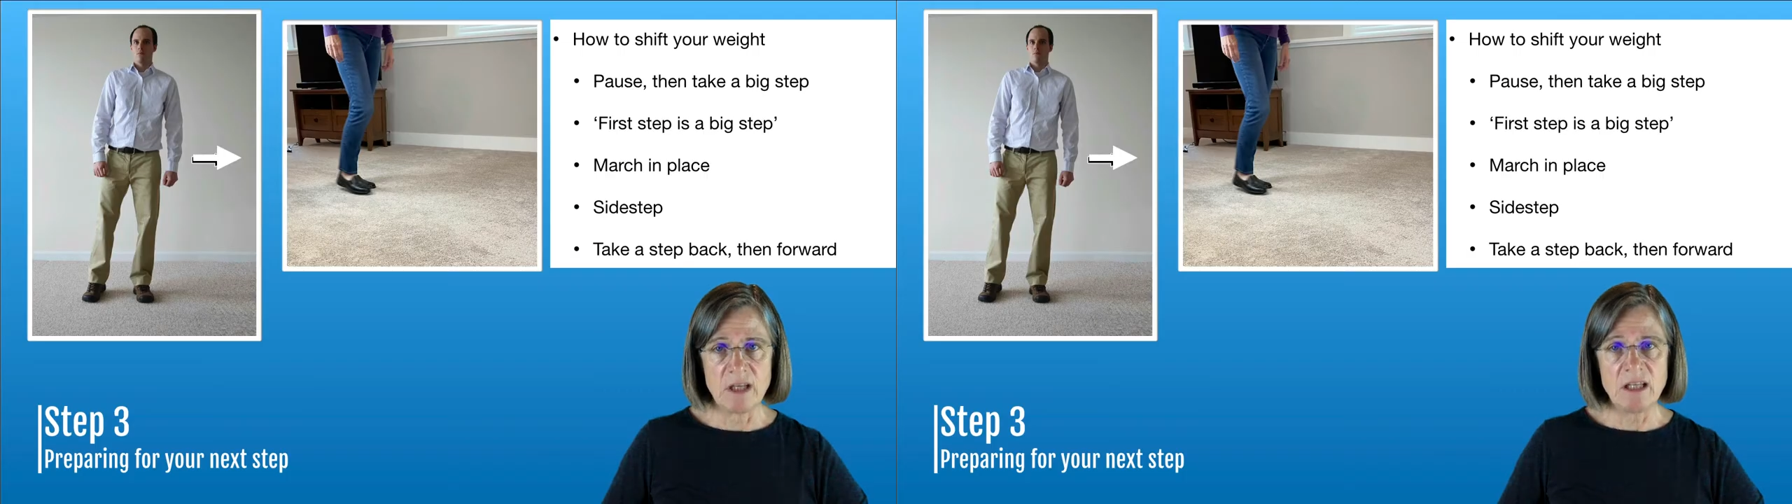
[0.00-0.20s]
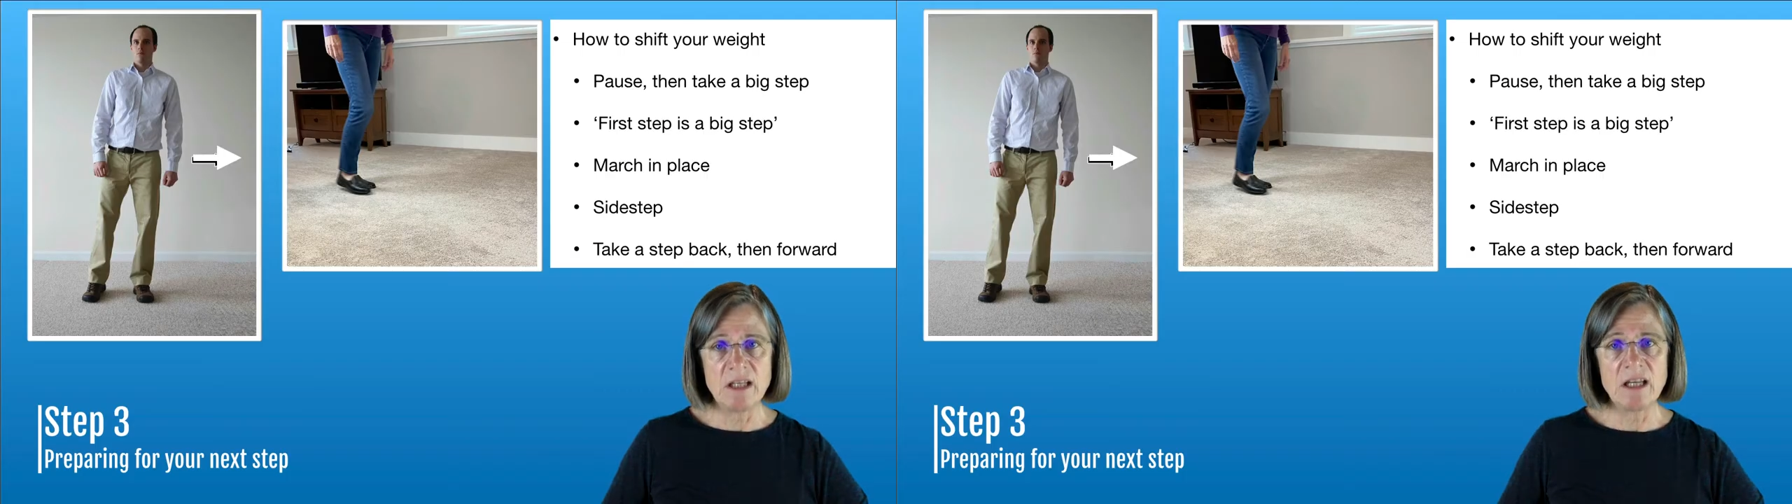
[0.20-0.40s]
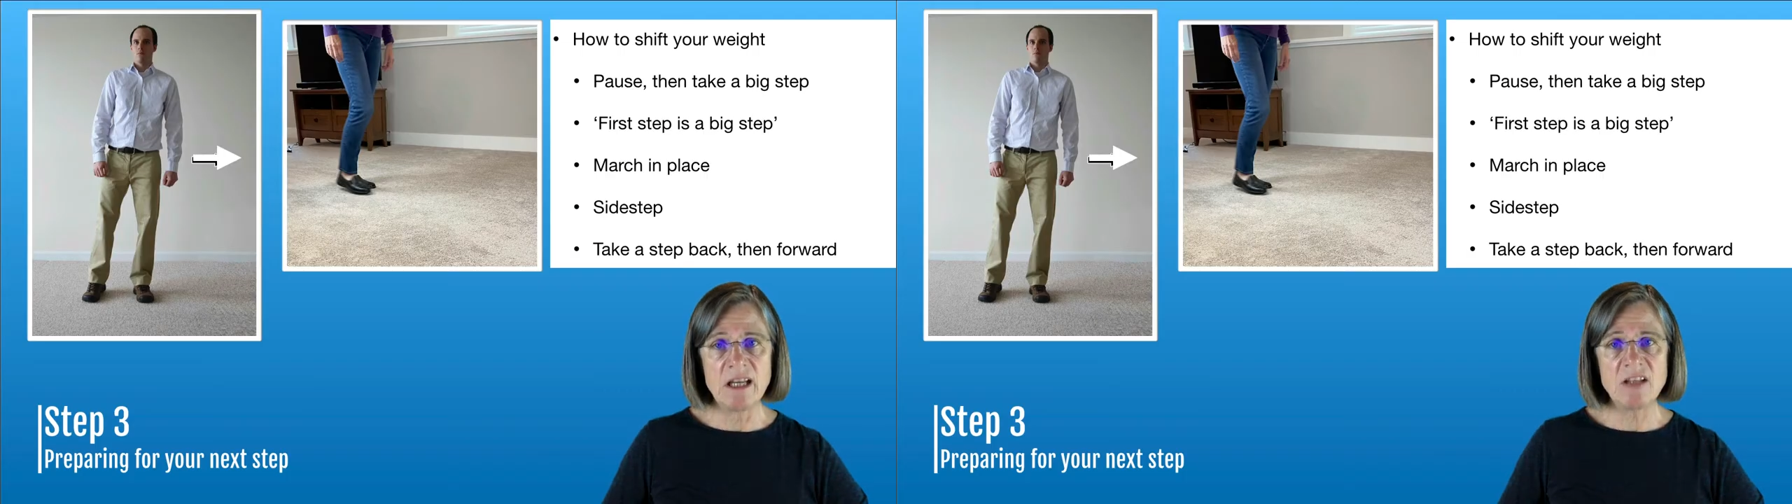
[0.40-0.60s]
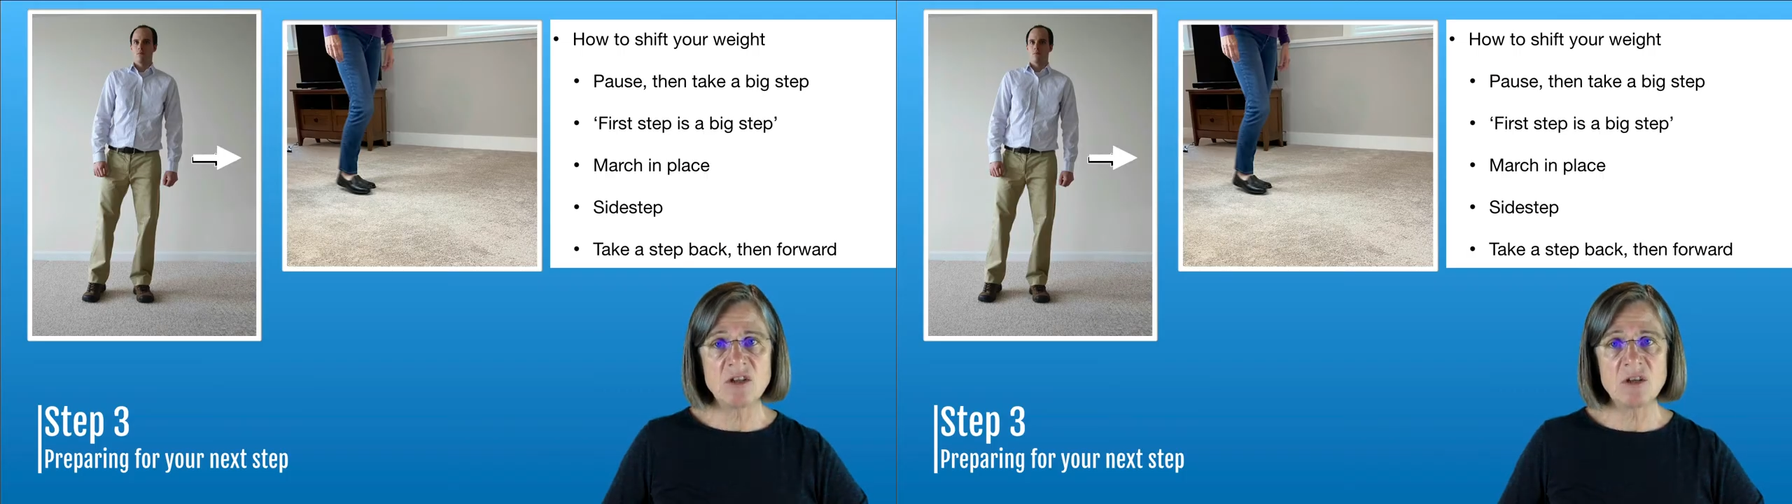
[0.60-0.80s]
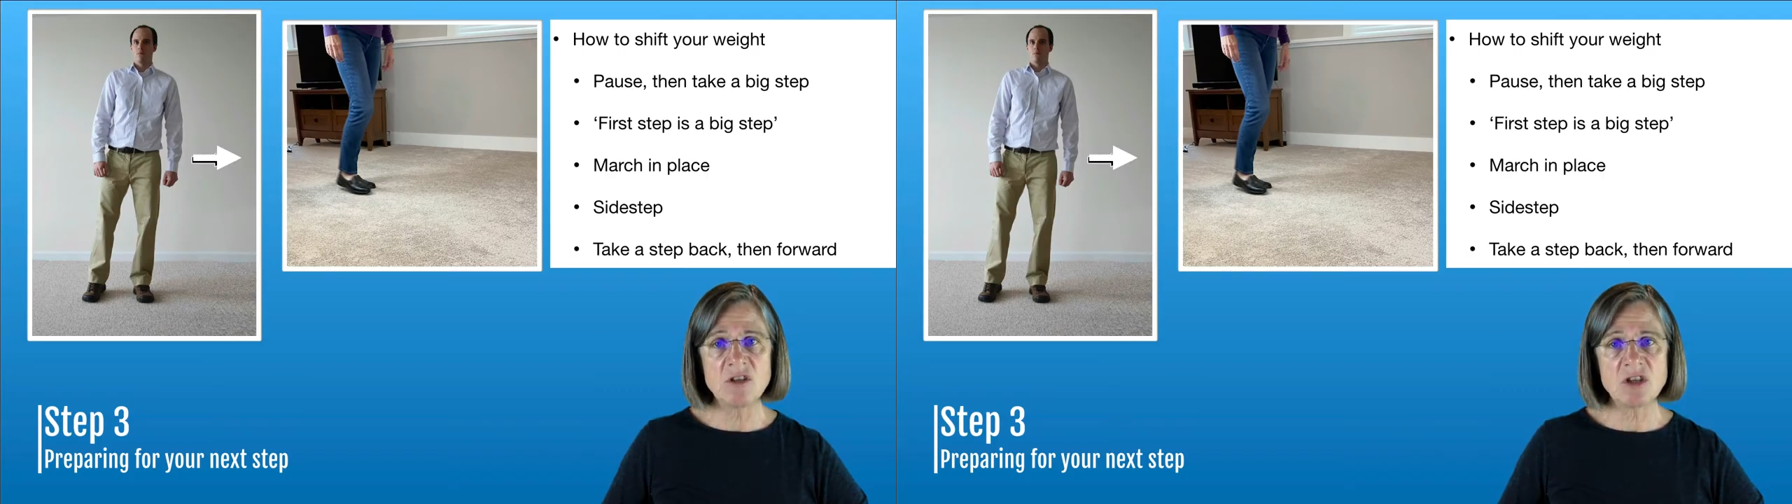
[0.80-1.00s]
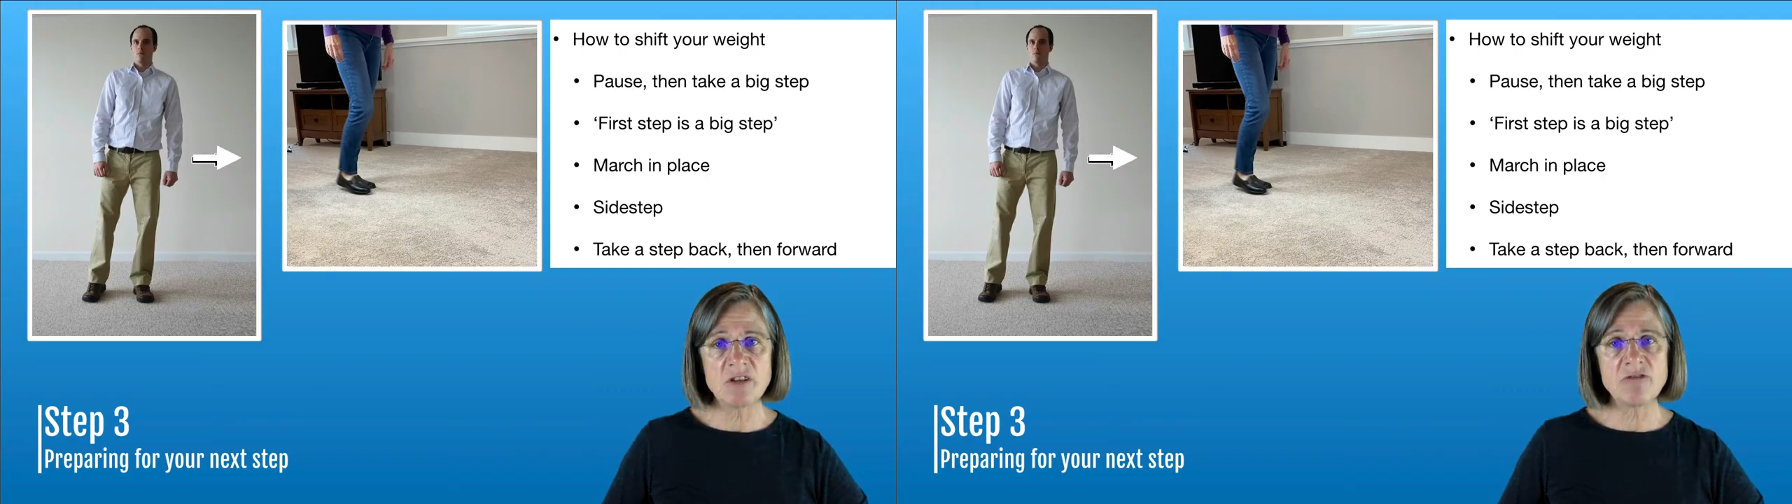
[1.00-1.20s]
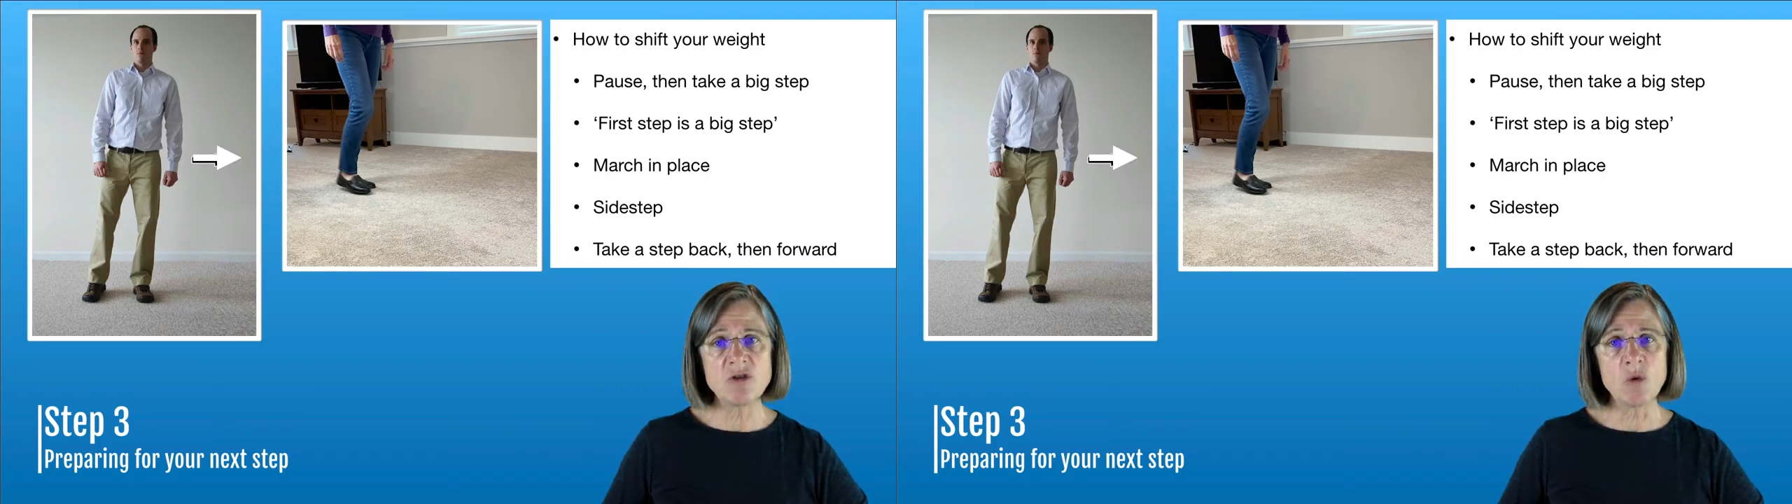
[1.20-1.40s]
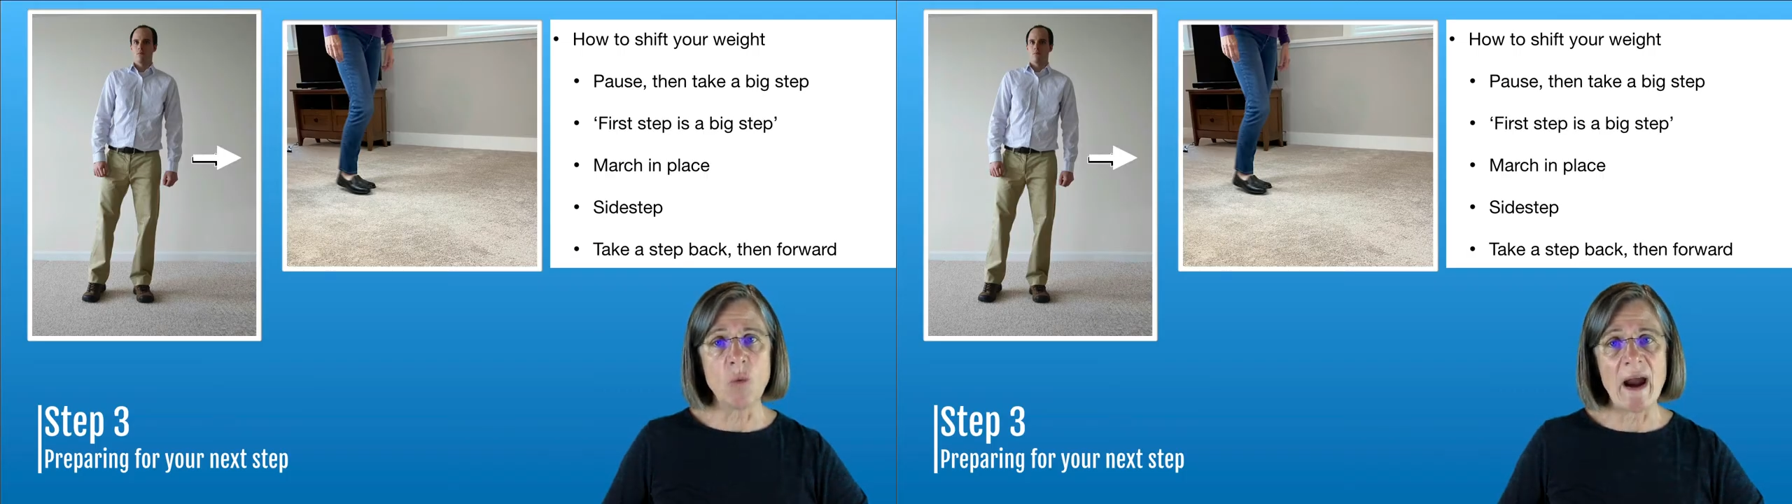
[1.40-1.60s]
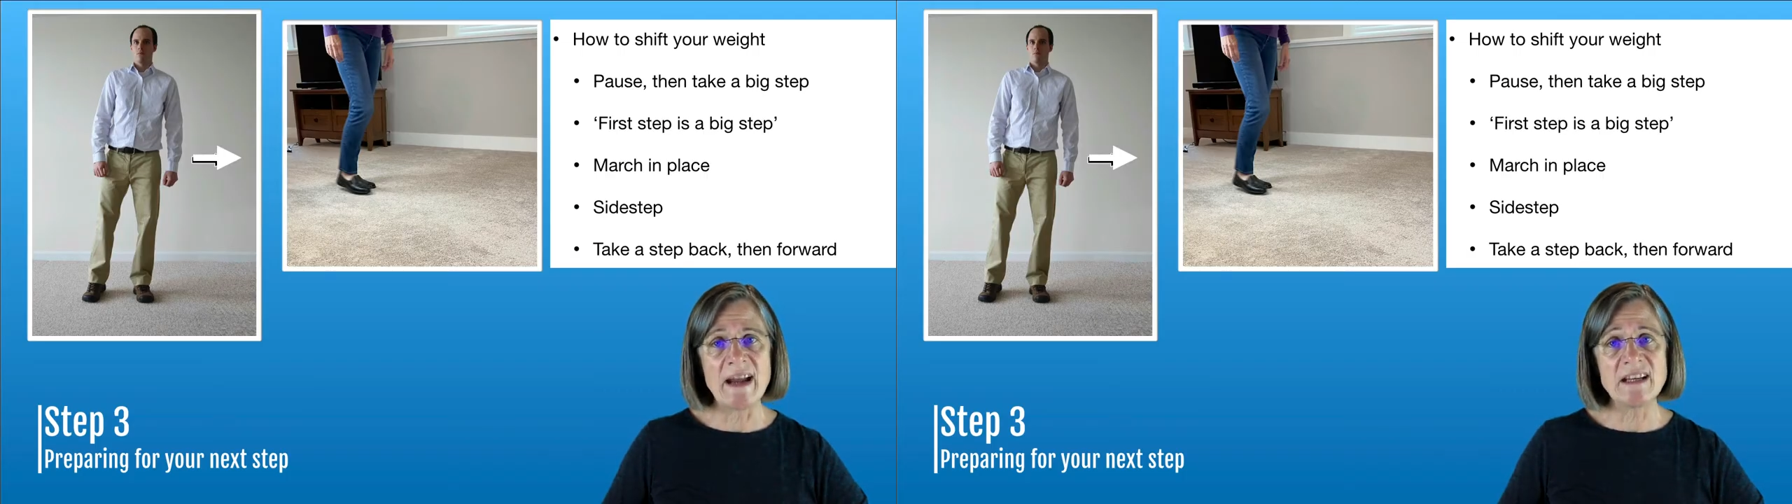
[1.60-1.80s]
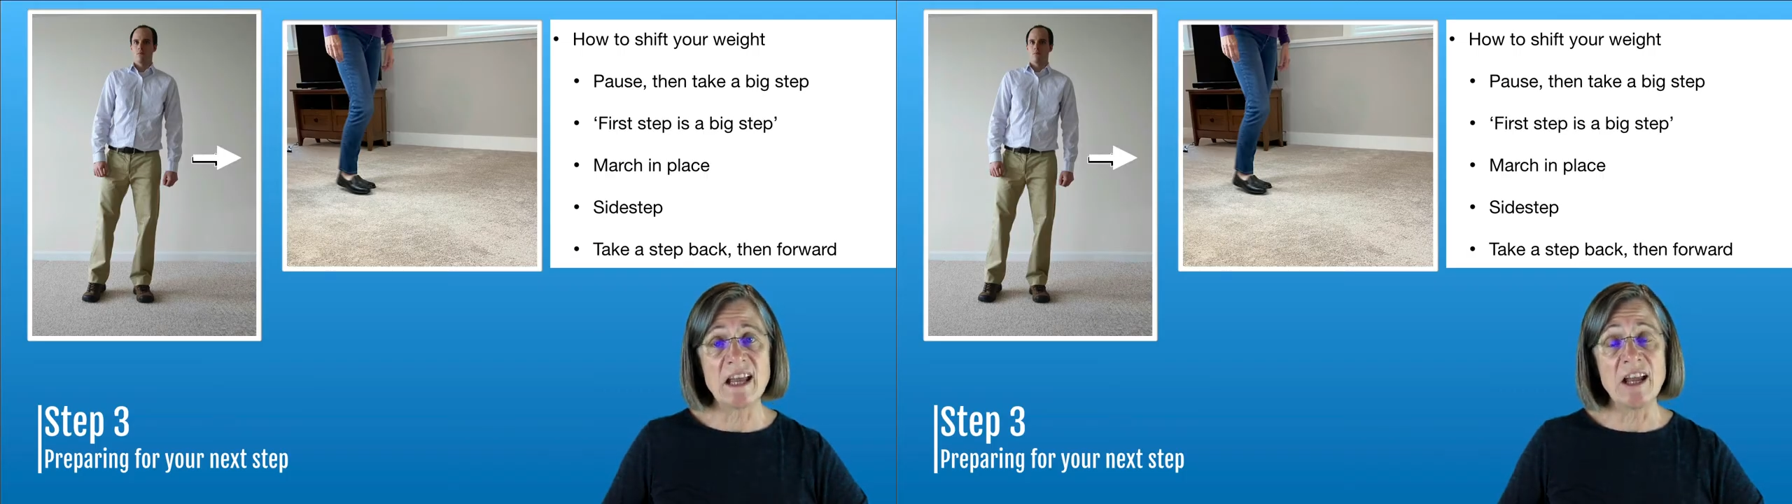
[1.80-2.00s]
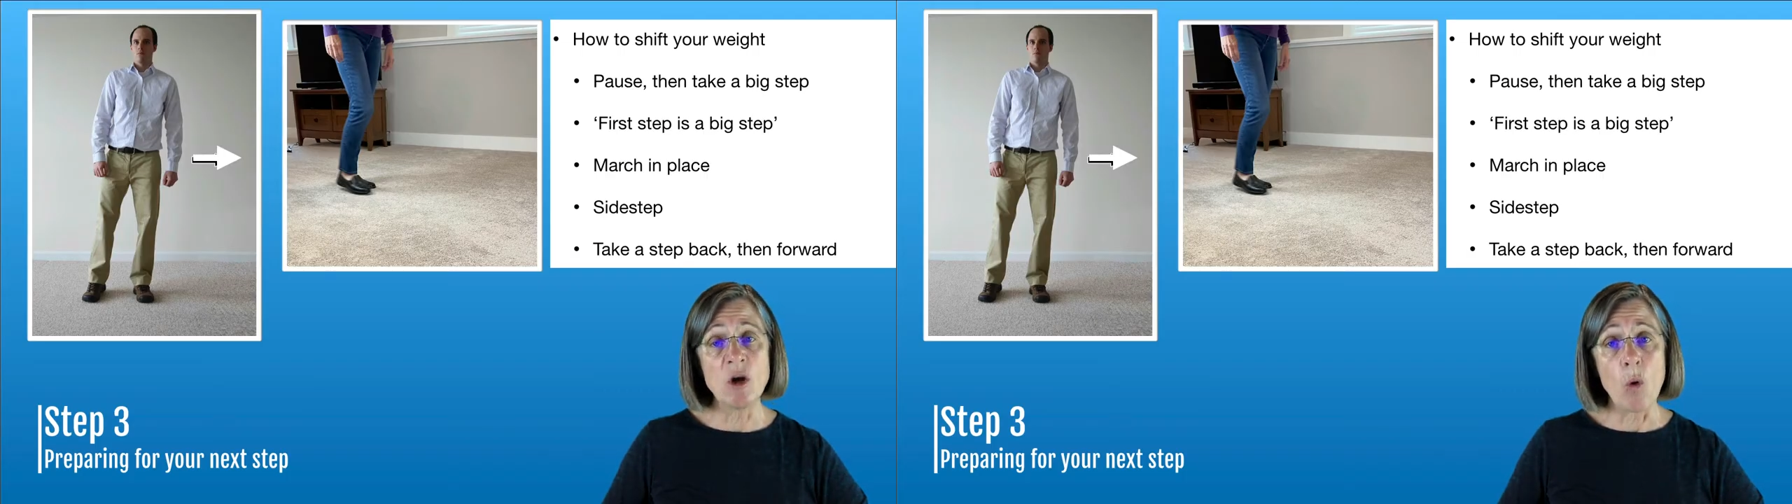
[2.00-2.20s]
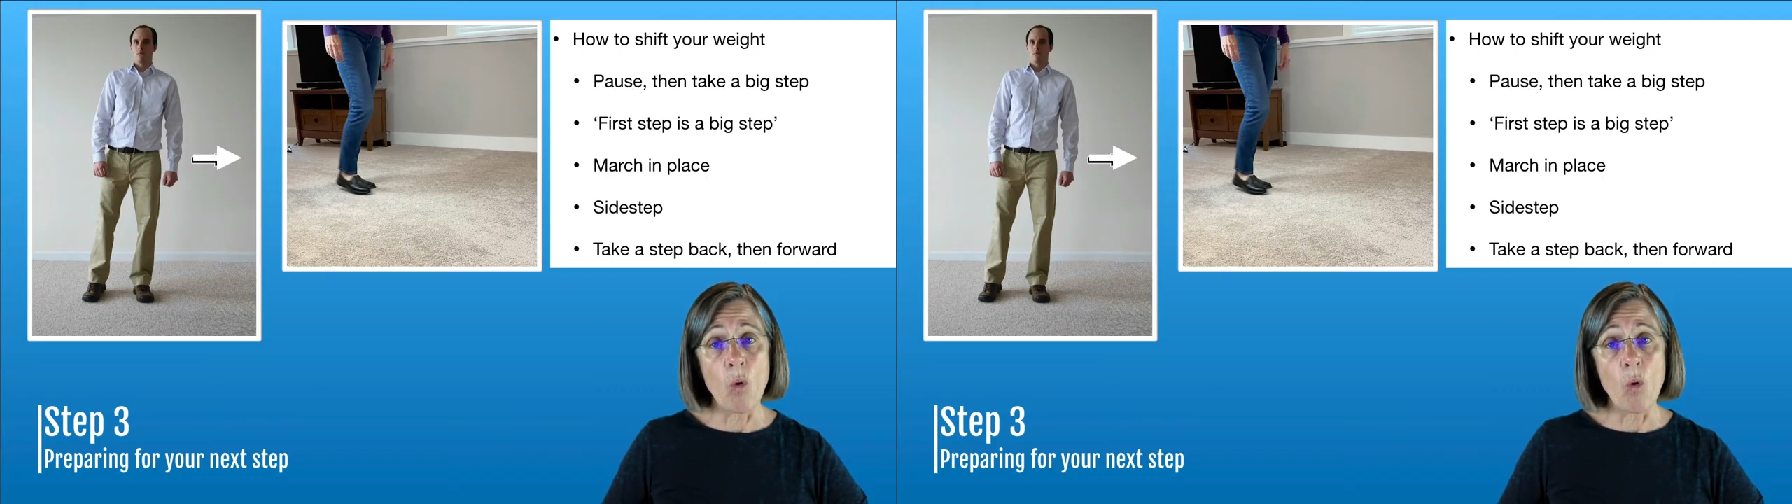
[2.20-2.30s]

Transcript: You need to shift your weight in